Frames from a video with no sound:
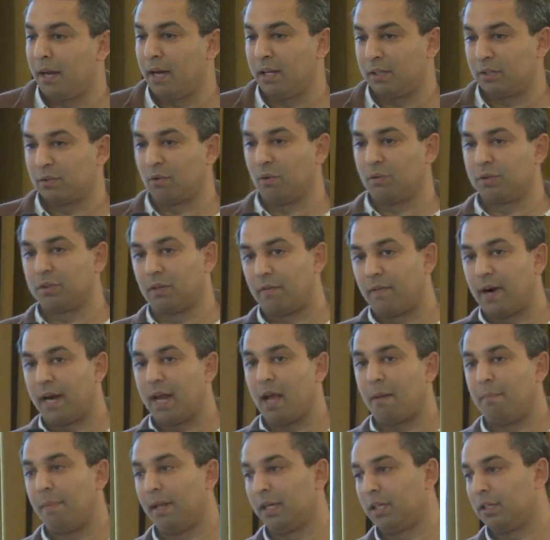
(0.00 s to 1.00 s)
but it's also
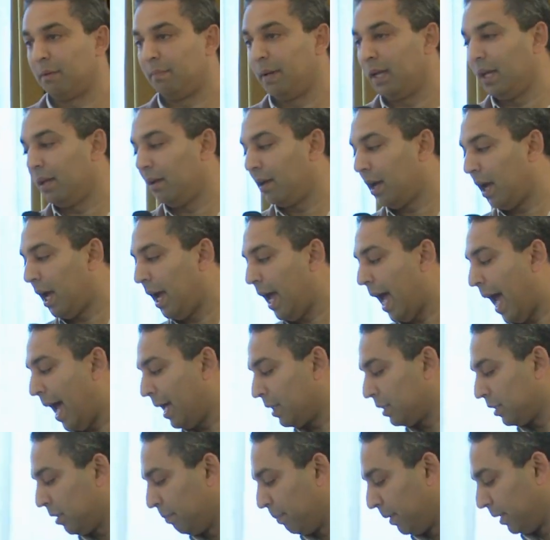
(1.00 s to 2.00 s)
very humbling to be
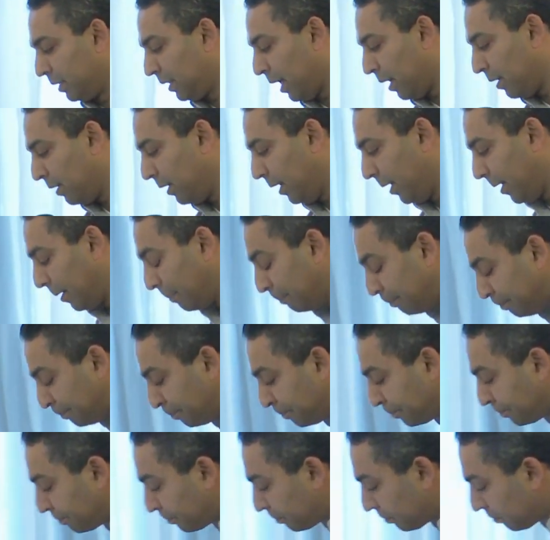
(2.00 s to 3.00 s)
asked to present here.
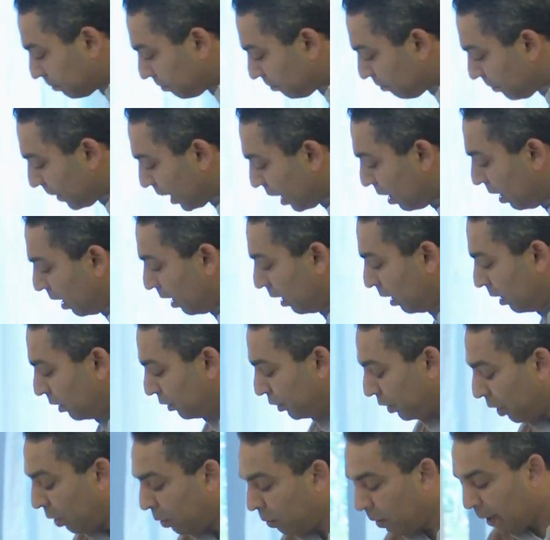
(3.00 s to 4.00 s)

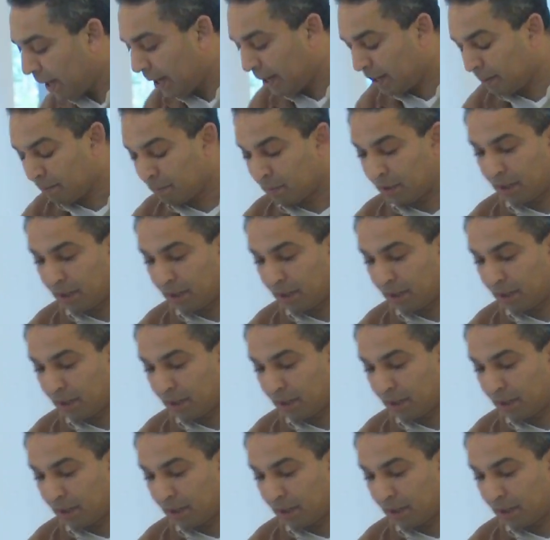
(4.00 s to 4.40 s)
So a